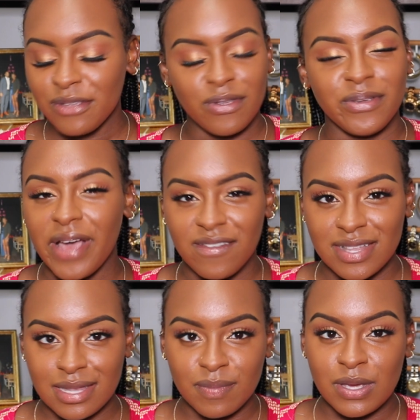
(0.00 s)
so you
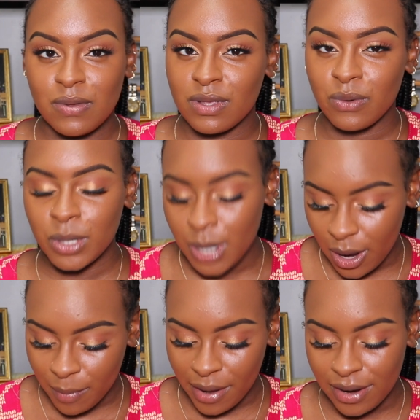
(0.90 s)
haven't seen me use it or
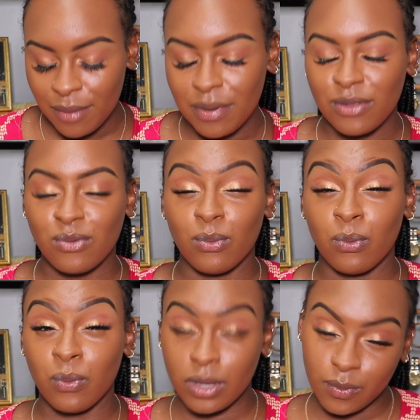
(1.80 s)
talk about it, but it's
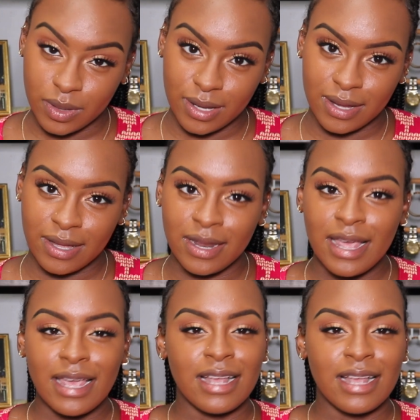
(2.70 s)
really, really good.